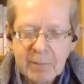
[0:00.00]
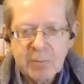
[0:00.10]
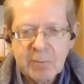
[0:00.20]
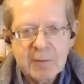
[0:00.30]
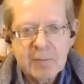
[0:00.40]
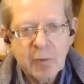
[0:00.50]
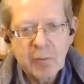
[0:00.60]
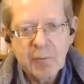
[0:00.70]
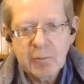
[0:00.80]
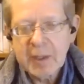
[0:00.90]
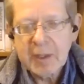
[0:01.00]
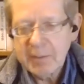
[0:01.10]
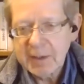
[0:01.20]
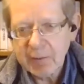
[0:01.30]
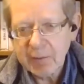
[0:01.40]
this must involve quite a
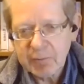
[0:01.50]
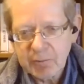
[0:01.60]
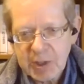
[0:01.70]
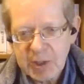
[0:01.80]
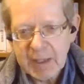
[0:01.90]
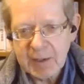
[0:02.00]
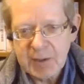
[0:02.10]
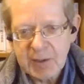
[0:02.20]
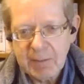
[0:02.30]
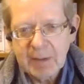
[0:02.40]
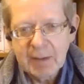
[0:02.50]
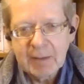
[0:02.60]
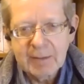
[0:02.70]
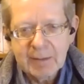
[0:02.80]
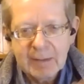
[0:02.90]
big cultural change. And
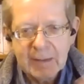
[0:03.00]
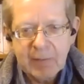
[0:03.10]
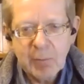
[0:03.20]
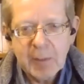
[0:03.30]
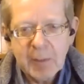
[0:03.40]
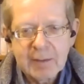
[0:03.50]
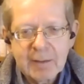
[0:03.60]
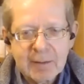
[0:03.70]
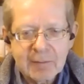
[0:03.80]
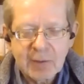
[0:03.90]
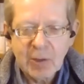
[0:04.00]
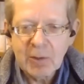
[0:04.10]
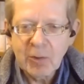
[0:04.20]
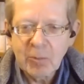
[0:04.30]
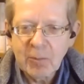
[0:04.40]
did everyone go
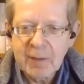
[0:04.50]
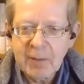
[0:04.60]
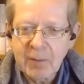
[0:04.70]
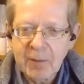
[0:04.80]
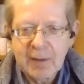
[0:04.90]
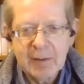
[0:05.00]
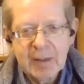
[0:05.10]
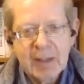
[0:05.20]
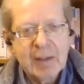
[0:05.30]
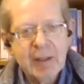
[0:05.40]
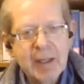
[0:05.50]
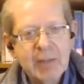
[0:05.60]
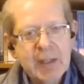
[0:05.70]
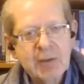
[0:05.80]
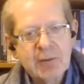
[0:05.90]
along with it? Were there line
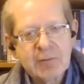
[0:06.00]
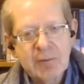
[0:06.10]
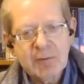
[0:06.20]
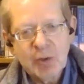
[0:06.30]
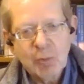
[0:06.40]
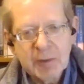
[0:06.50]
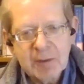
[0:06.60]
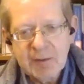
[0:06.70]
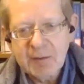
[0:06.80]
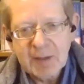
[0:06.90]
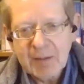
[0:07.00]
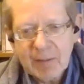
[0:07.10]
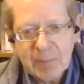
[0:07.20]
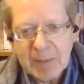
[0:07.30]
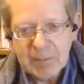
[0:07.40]
managers who still wanted to see their
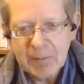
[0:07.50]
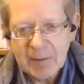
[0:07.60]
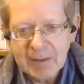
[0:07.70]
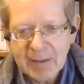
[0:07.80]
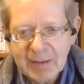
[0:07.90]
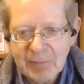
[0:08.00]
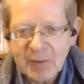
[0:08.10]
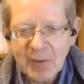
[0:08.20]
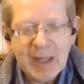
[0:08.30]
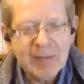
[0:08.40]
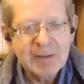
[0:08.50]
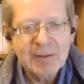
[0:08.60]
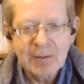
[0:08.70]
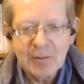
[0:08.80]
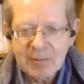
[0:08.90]
people? And if so, how did
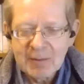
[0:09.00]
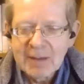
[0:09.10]
you